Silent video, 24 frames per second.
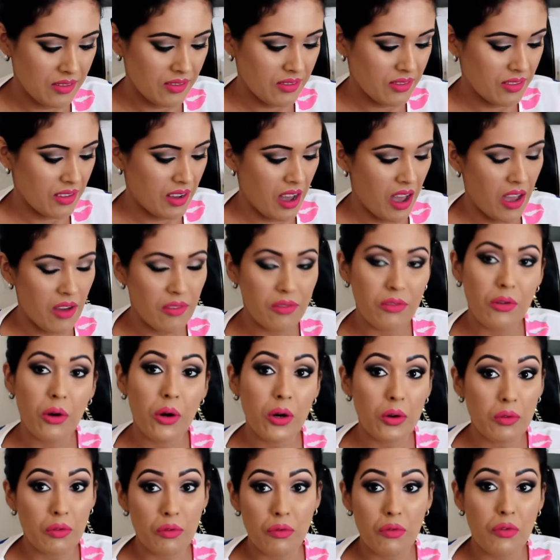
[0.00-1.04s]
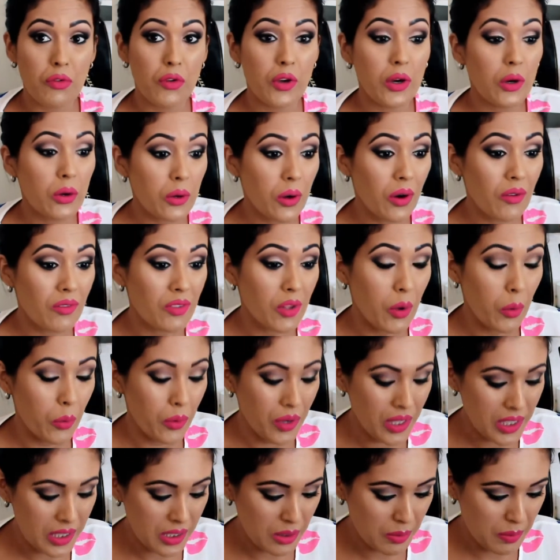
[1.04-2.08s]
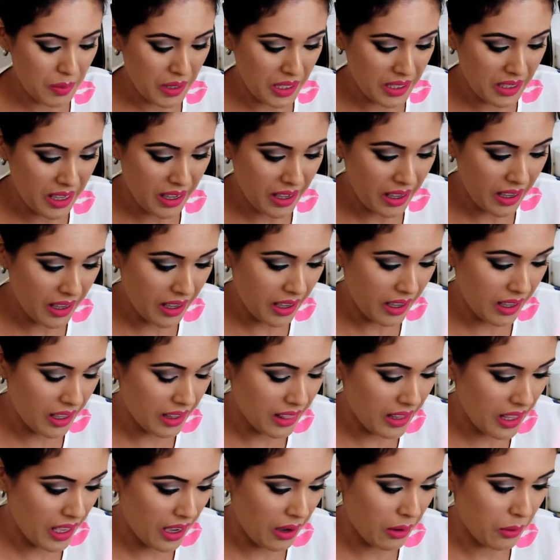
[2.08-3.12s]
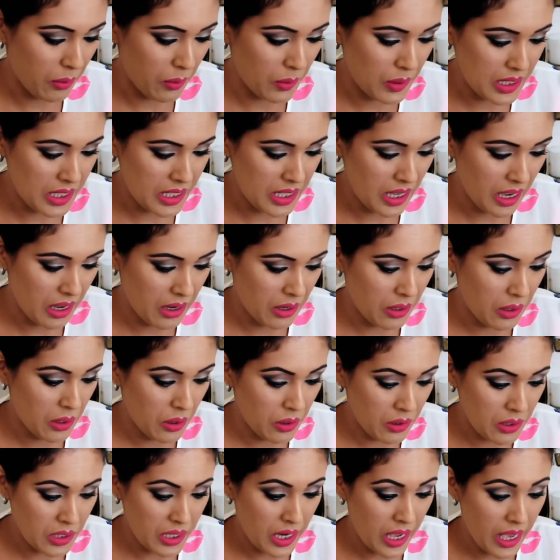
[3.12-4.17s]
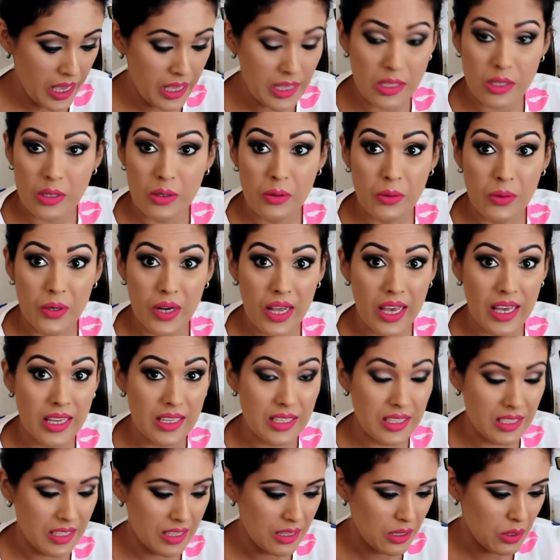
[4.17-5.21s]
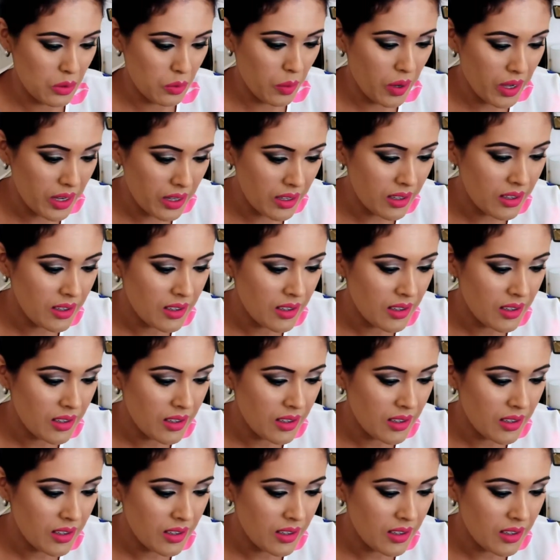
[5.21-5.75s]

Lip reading: I've got few of the wigs, but their quality are not as good as this one.